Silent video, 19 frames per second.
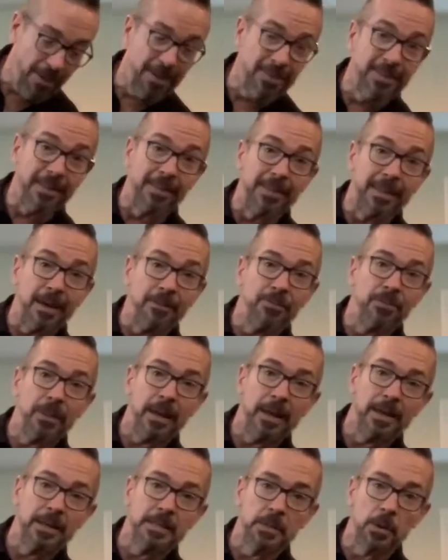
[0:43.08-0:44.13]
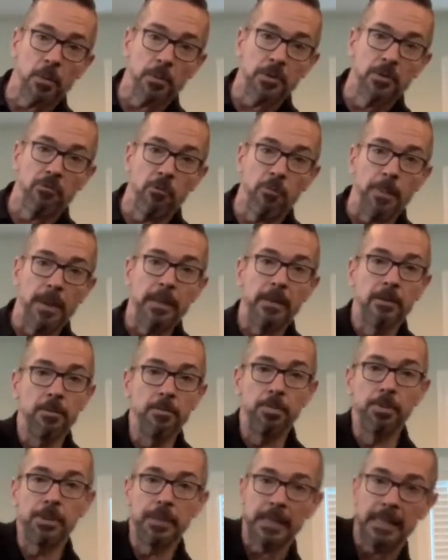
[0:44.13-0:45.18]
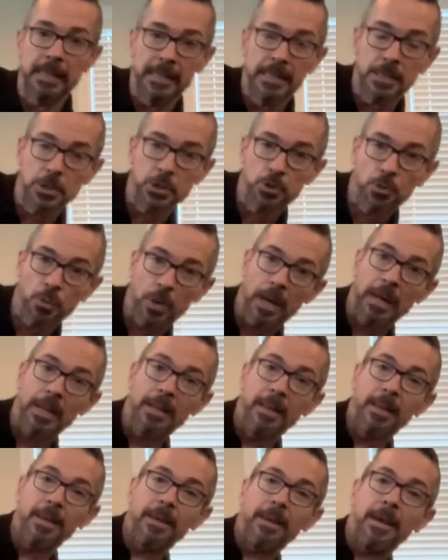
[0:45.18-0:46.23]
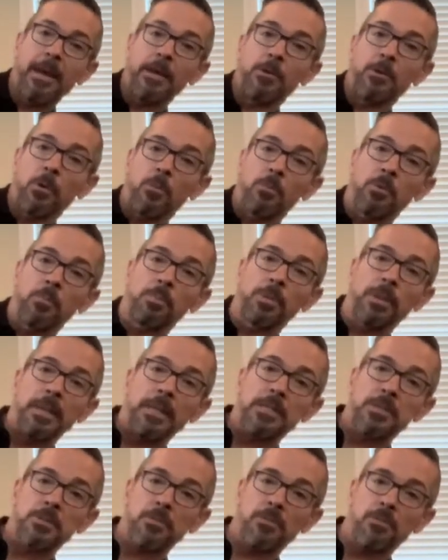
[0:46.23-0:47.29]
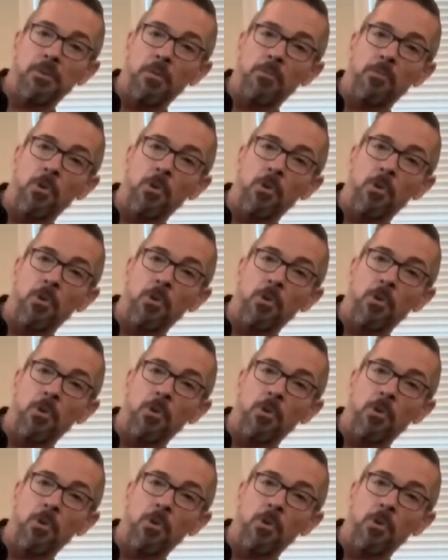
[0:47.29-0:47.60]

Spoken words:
The left leg is going to remain completely straight, and you're going to place the foam